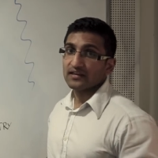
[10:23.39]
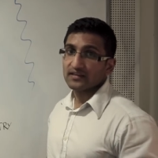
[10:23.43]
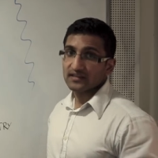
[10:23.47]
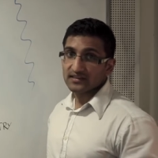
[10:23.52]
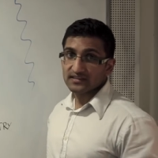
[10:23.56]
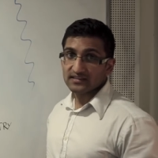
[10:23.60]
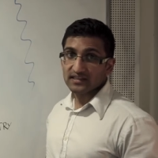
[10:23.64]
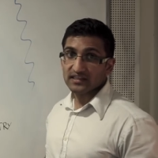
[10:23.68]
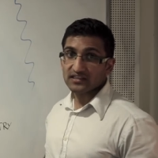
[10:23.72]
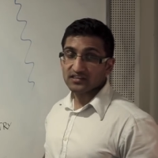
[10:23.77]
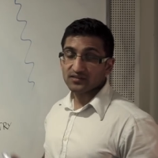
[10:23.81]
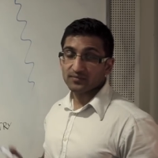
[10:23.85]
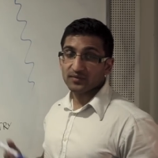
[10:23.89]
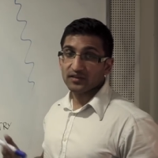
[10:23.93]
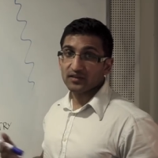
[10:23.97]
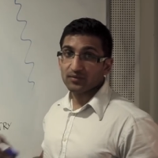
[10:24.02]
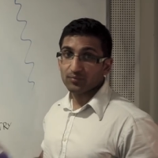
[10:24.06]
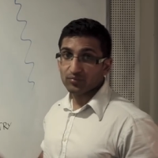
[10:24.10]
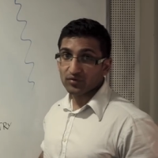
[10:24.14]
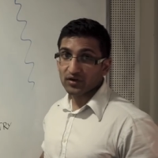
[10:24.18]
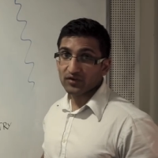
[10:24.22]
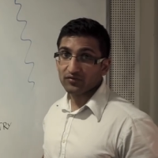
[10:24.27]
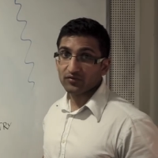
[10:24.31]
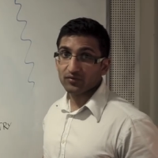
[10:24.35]
this tends to be
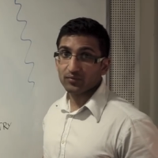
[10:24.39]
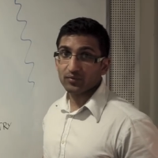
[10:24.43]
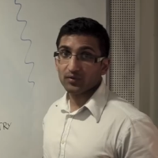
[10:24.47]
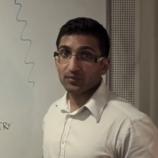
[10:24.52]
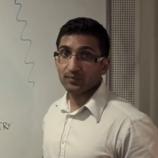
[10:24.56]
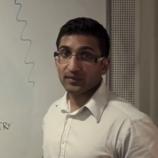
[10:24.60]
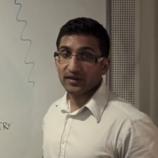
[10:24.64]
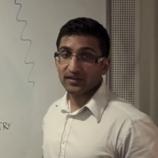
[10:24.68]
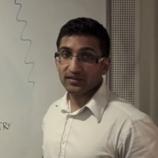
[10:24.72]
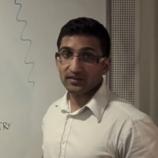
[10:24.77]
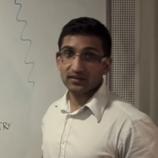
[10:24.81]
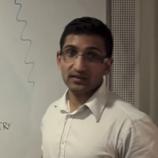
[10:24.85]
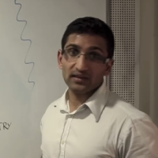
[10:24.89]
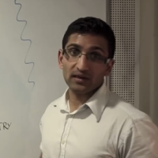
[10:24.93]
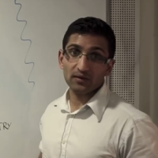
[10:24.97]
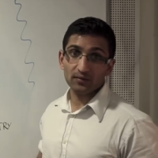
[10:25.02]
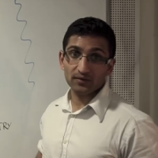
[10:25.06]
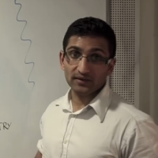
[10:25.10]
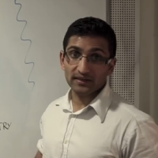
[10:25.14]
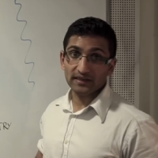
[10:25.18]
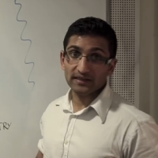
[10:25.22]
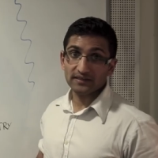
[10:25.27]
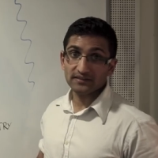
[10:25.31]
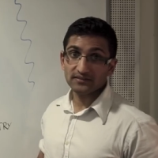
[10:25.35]
the preferable method
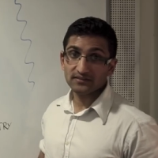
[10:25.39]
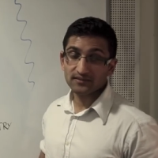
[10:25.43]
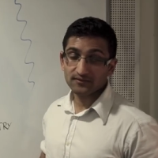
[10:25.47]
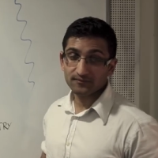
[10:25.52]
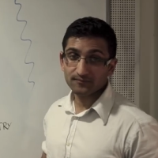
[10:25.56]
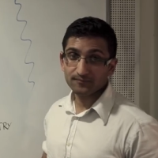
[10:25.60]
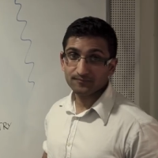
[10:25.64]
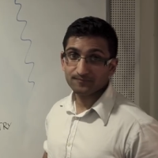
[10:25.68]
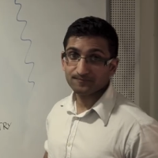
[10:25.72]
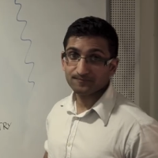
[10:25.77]
nowadays.